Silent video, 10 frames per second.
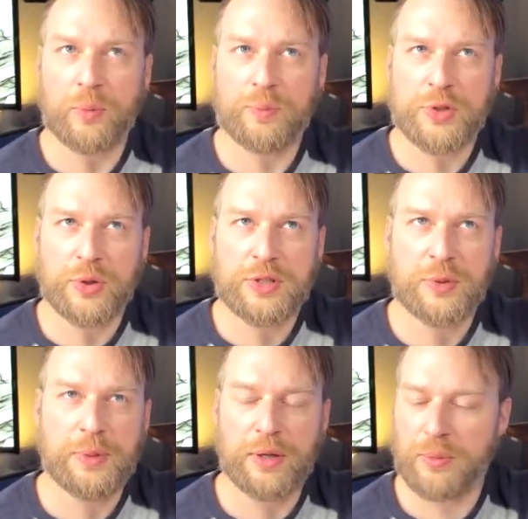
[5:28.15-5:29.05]
so this will
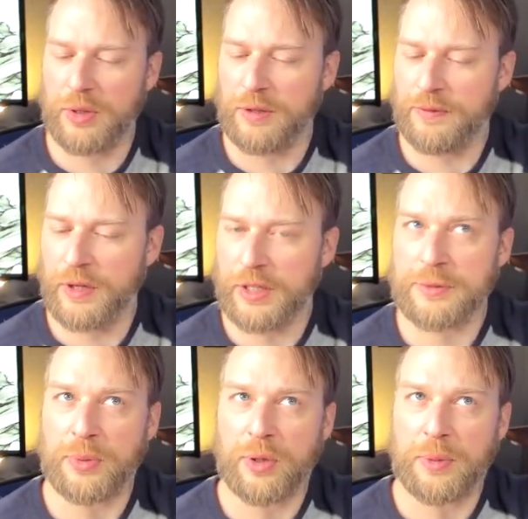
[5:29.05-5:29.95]
be a really fun
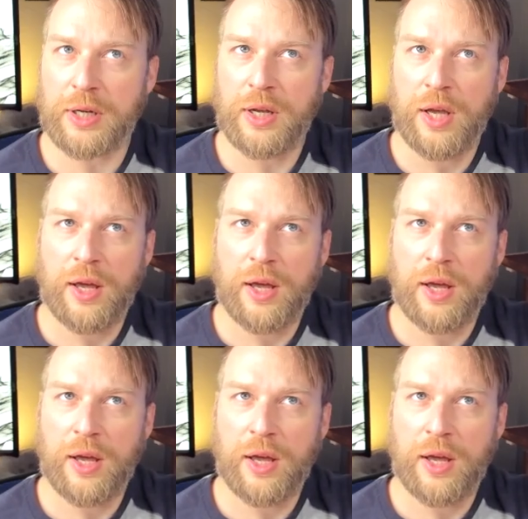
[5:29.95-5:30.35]
experiment.